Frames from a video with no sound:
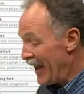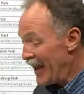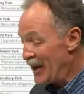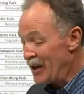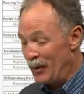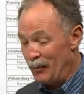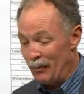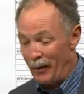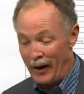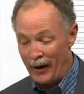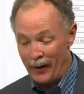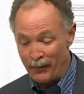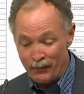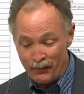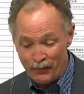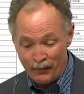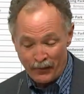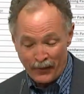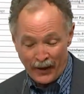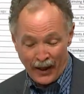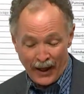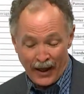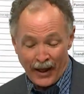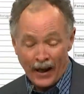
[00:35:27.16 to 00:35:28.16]
Thank you, Mayor.
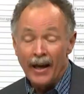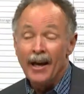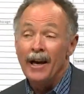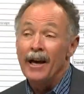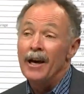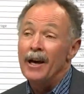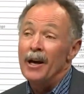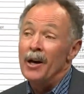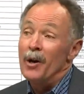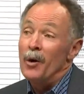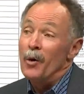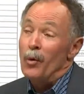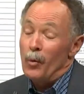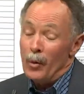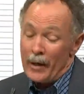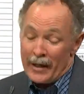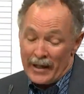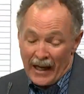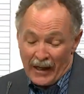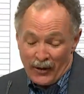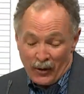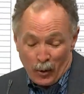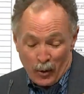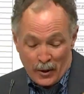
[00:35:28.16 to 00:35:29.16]
We
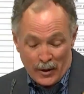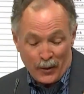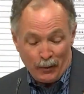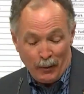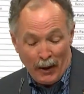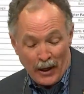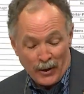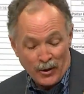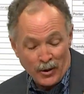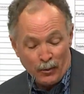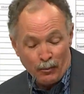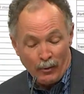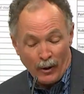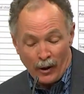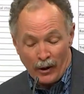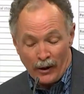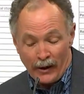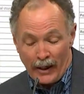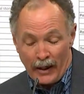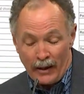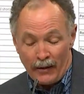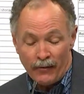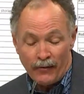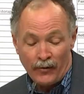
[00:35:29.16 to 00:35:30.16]
take the
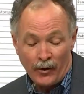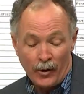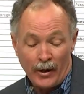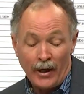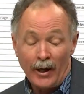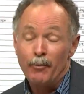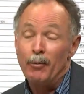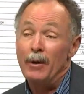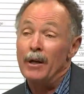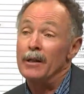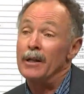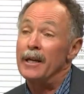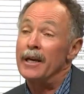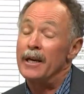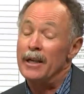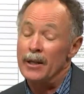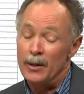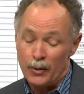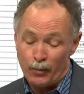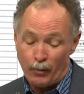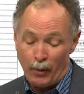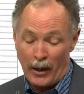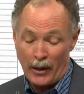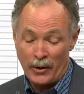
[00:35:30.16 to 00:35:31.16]
responsibility for keeping
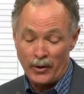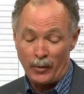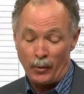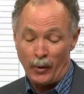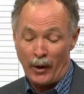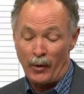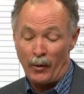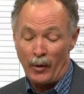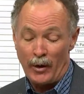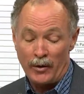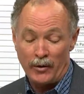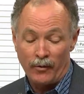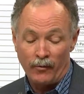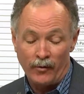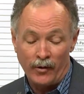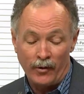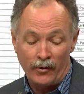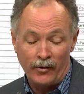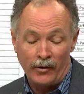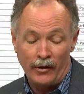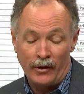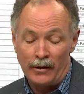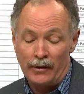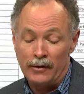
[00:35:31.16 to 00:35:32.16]
Lincoln's parks and recreation
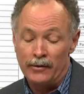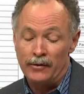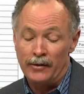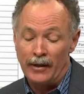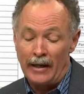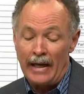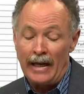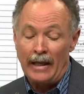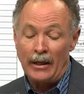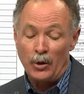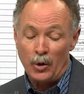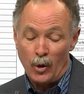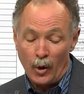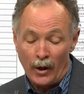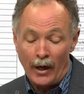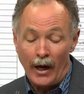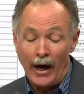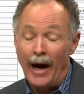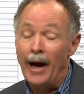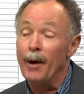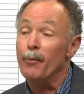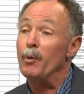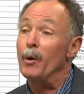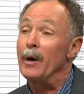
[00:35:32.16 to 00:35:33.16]
facilities in good
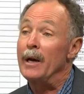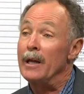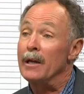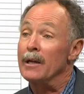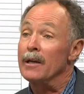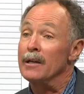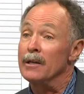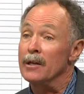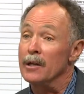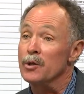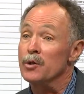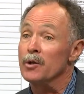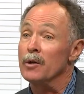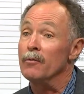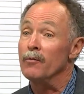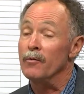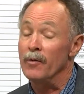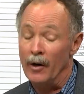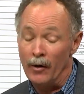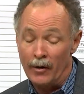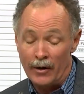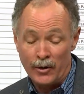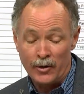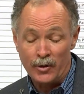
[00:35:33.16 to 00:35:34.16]
operating condition
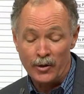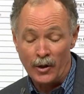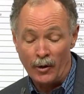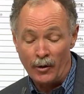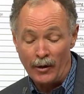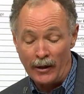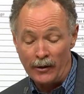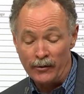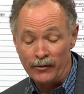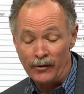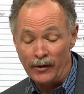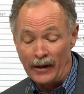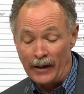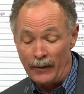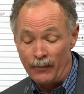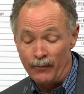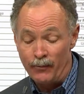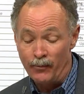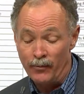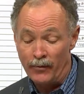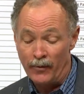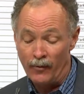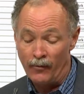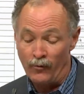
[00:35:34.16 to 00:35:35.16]
very seriously.
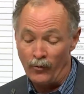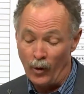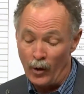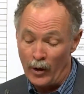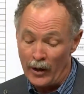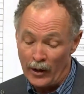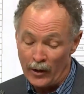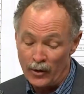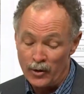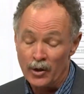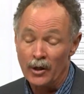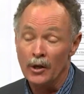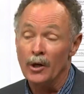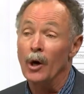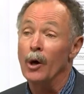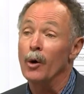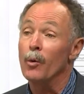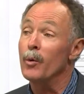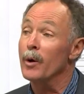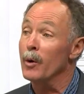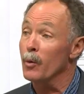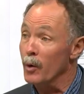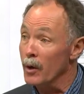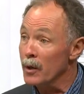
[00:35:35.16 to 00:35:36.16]
Four years ago,
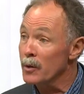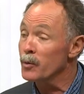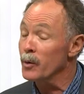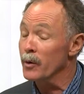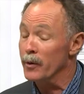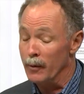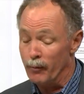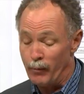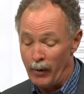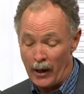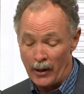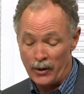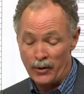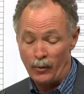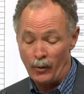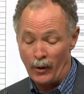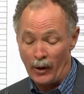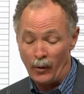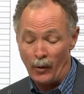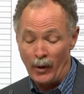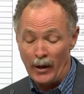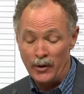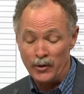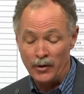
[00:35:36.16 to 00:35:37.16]
we worked with the Parks and
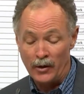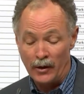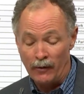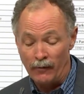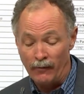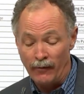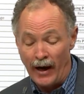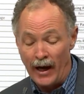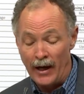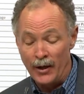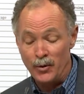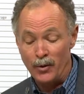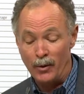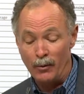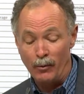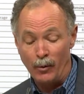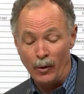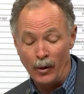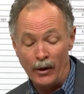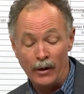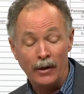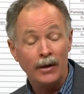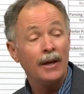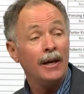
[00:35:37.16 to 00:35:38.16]
Recreation Advisory
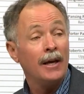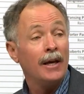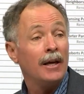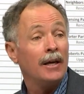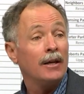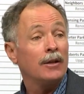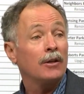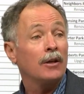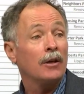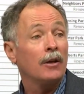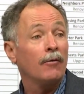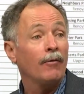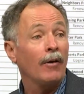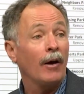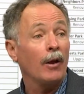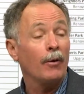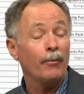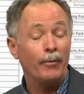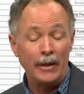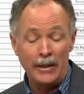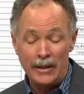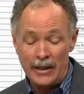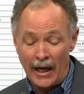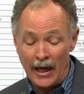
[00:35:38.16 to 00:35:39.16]
Board to
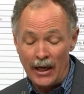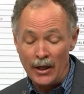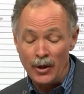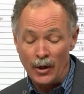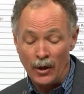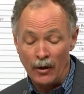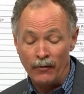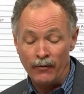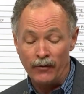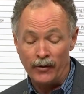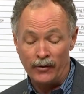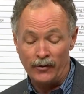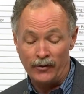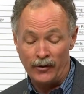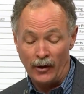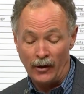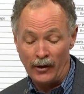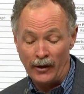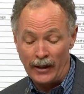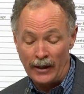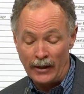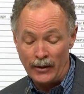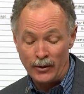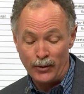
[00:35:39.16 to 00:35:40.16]
develop a 10-year
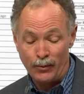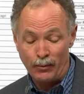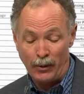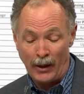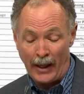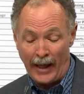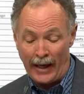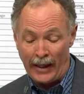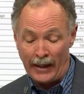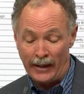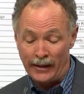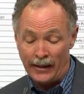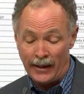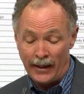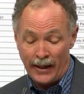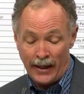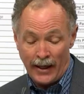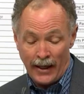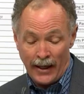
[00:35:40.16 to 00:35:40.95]
facilities plan,